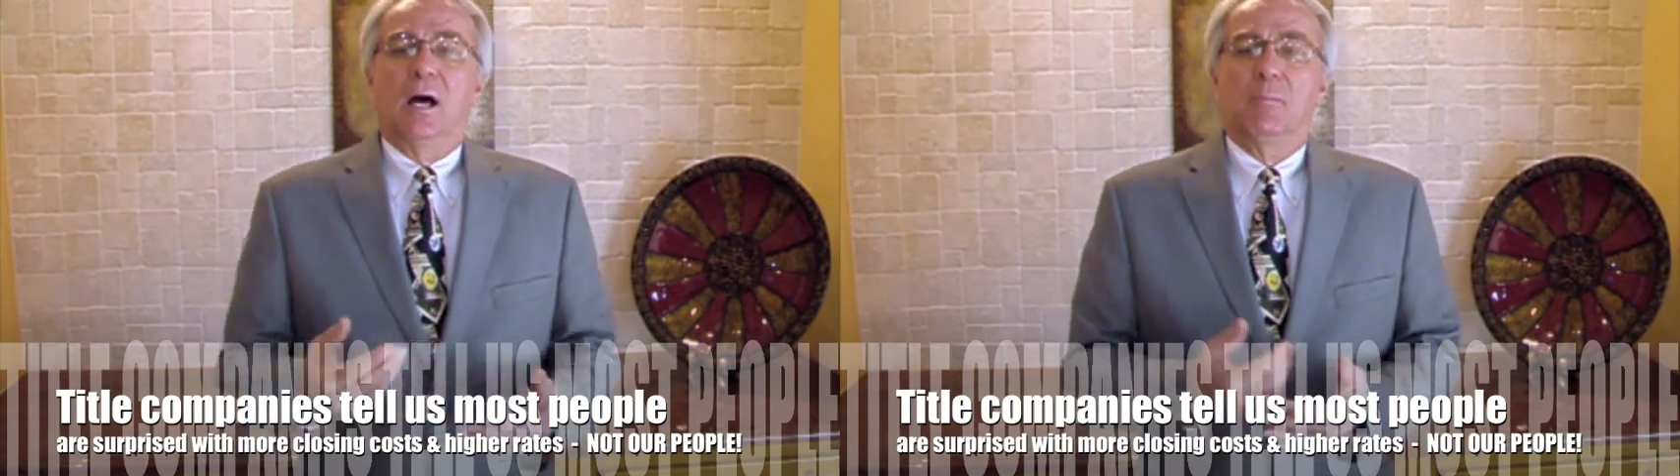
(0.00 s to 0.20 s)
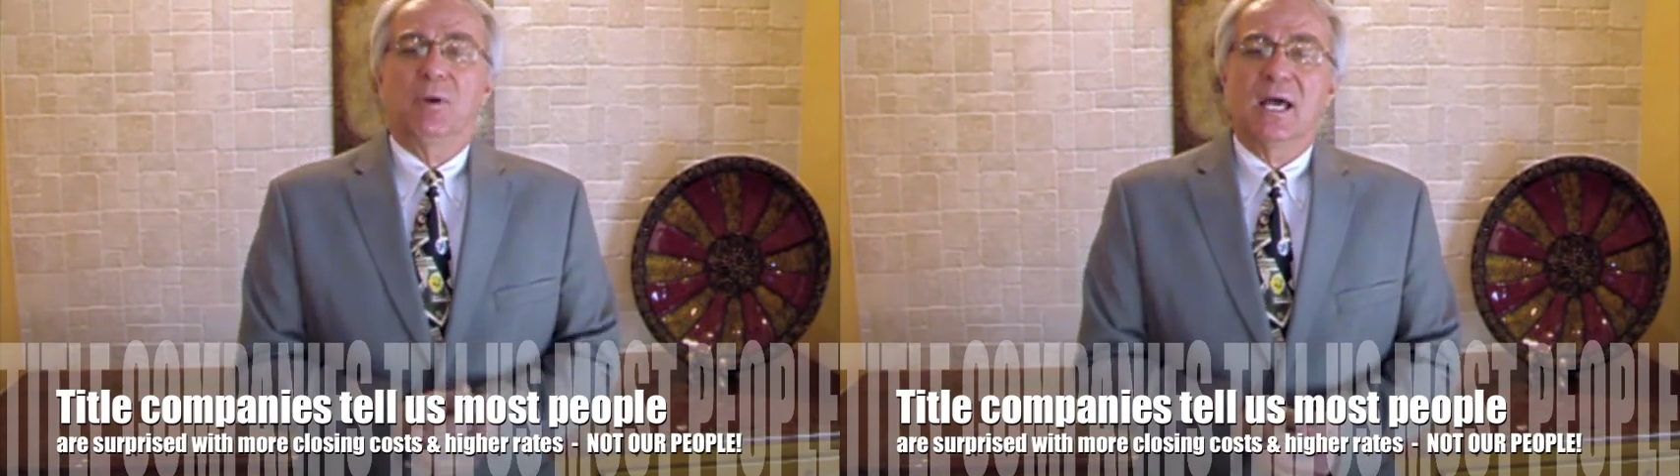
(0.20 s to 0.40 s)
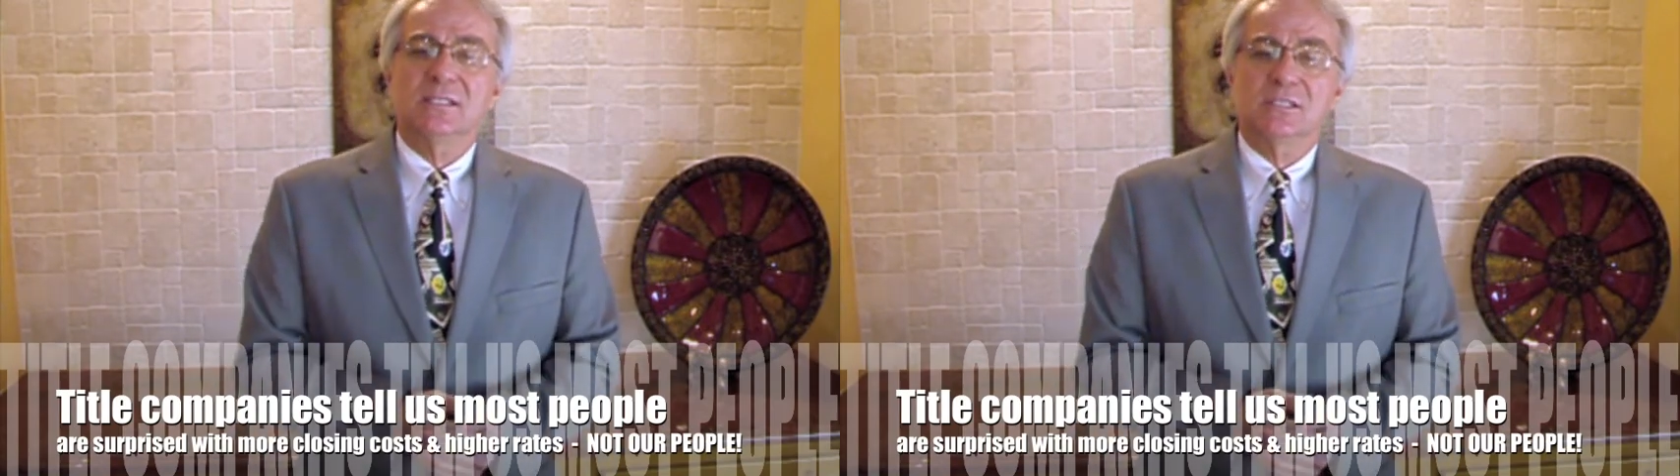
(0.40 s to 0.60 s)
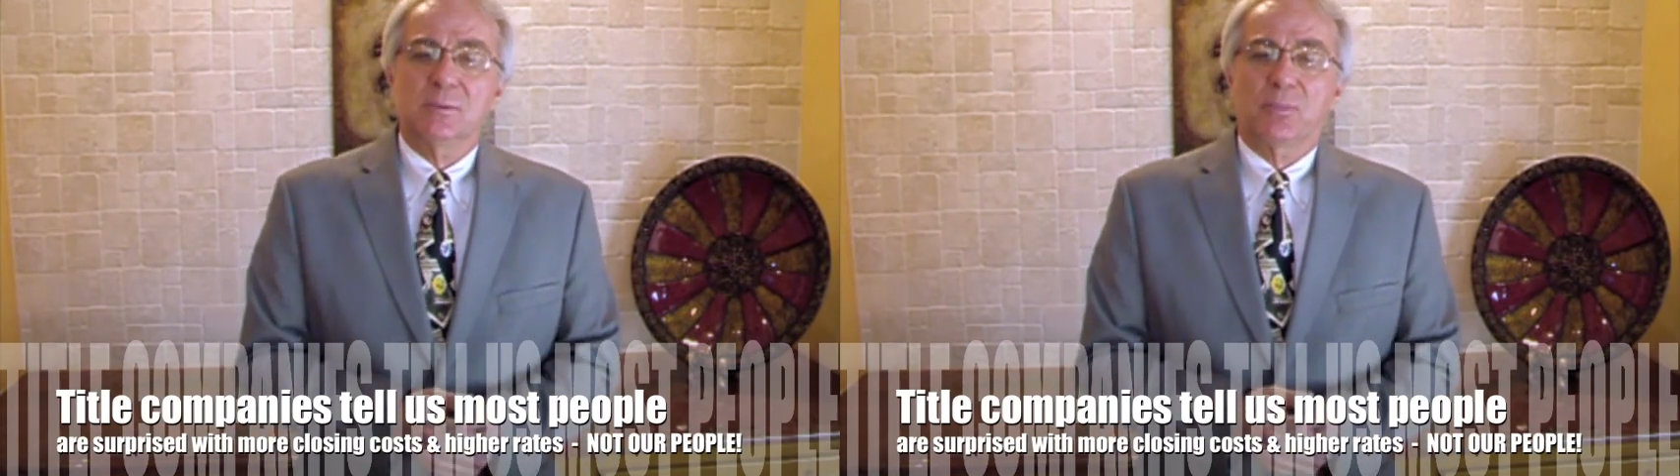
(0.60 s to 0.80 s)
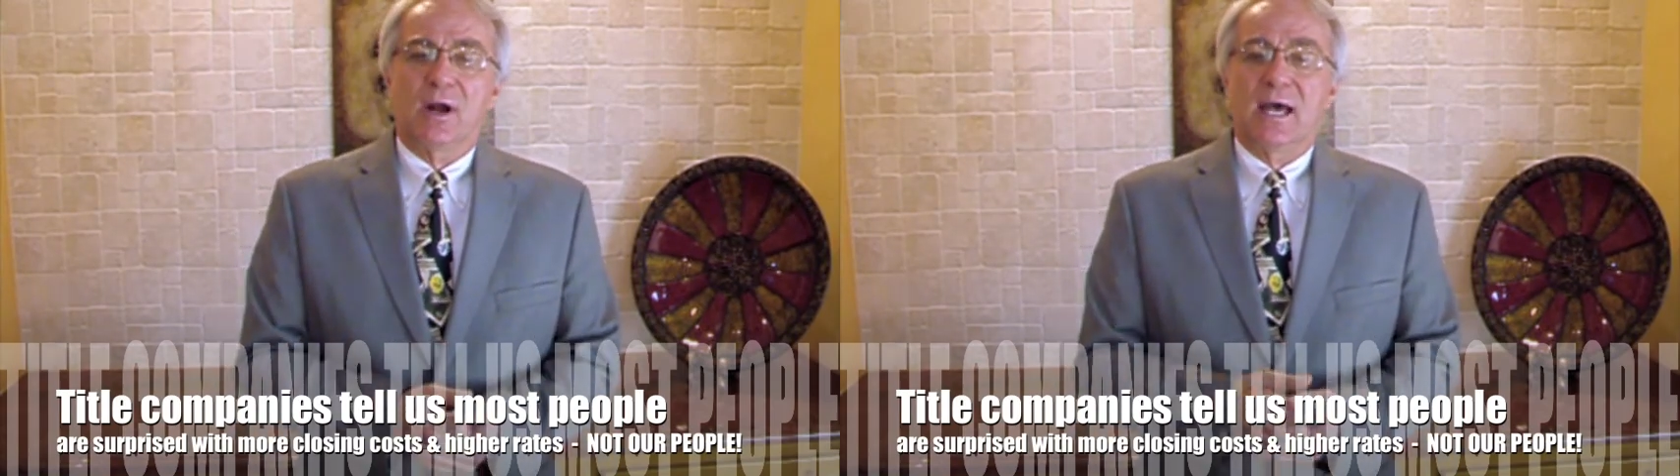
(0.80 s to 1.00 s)
A pleasant
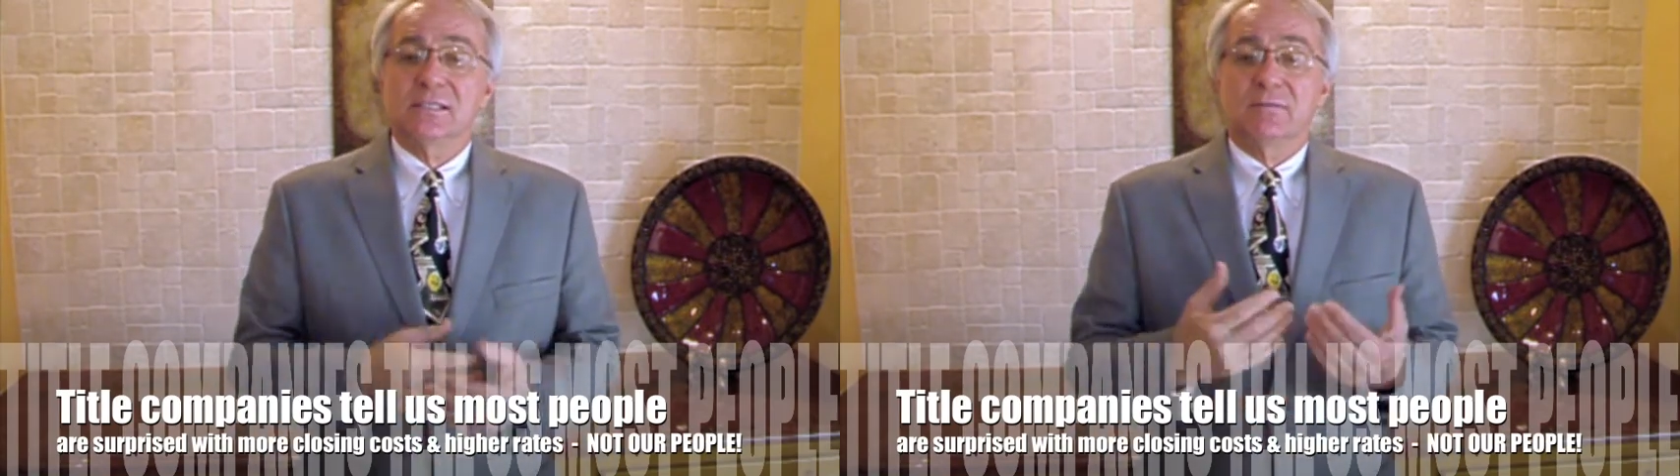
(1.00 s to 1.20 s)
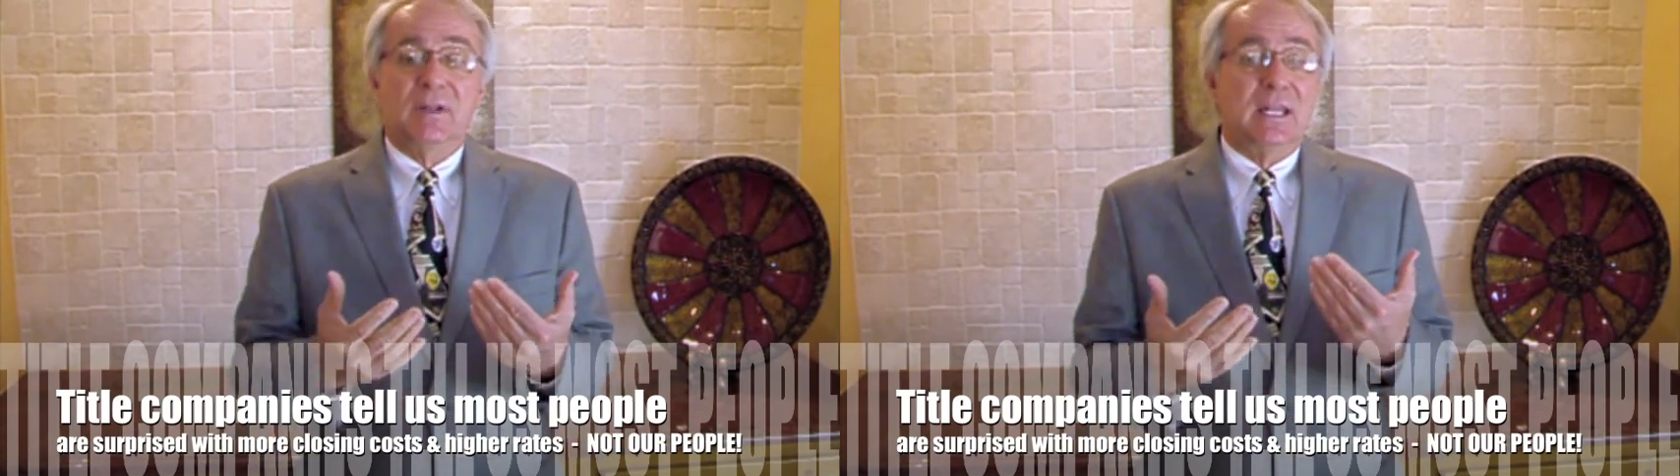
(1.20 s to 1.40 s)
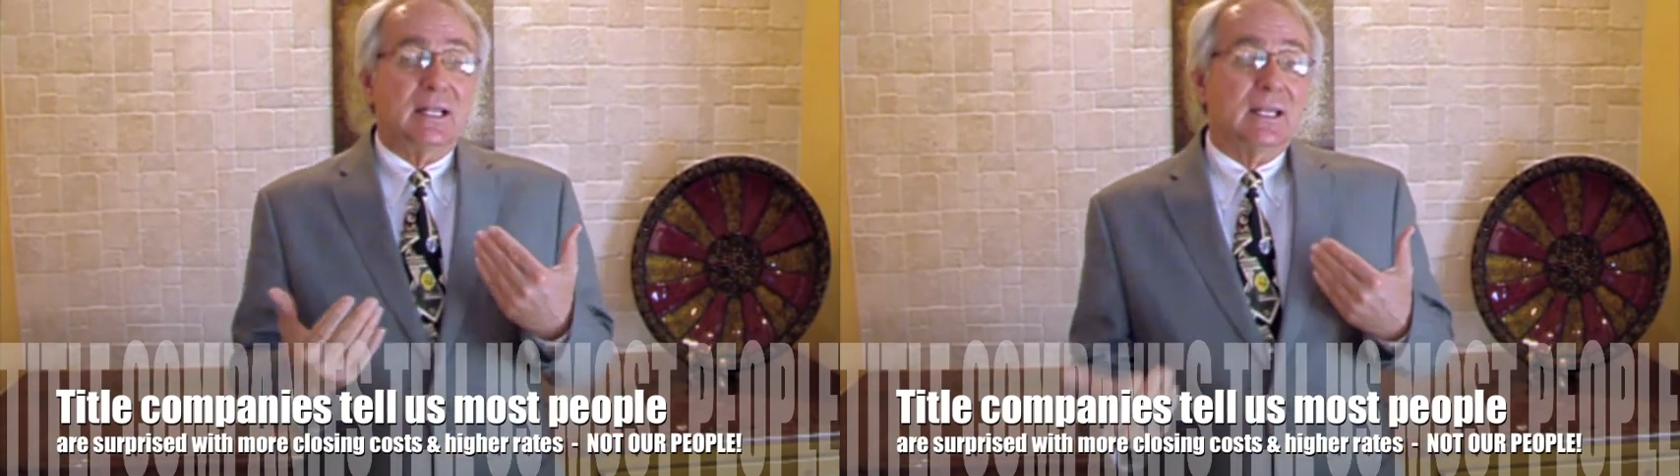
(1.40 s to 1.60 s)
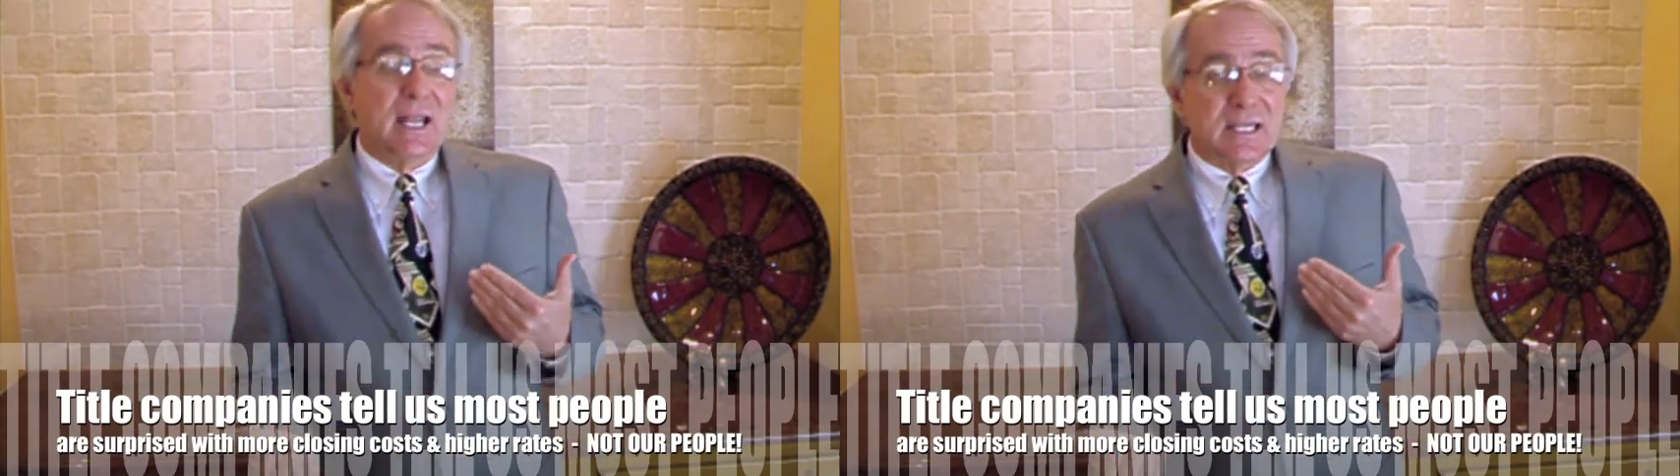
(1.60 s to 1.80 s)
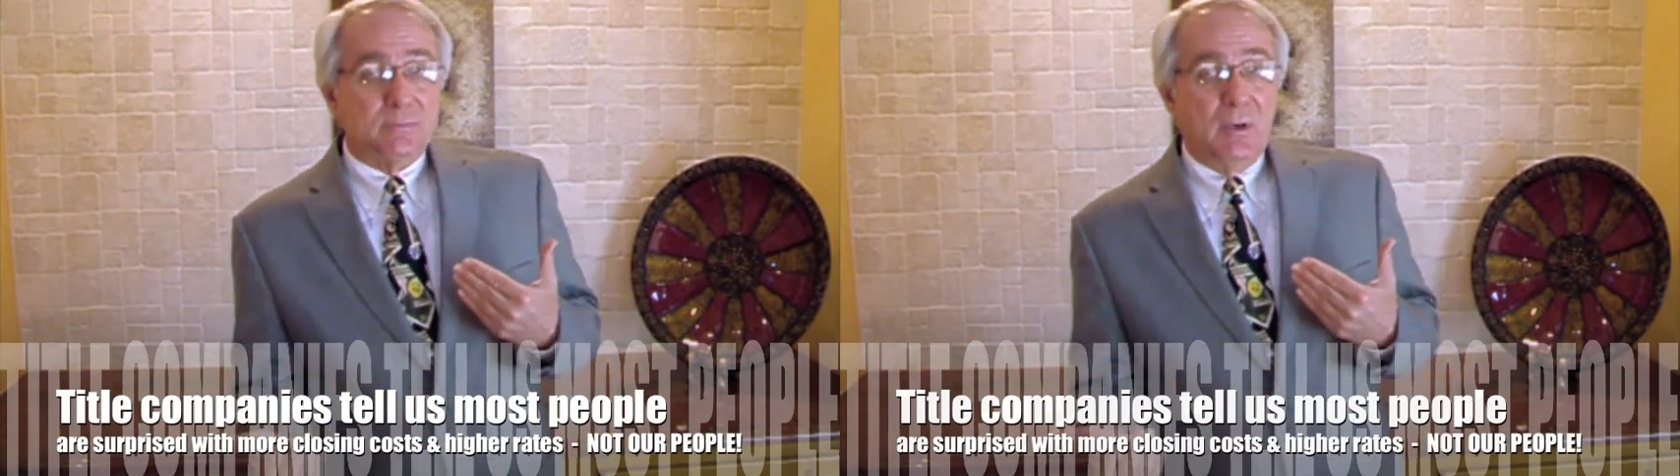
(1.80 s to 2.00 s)
surprise of needing less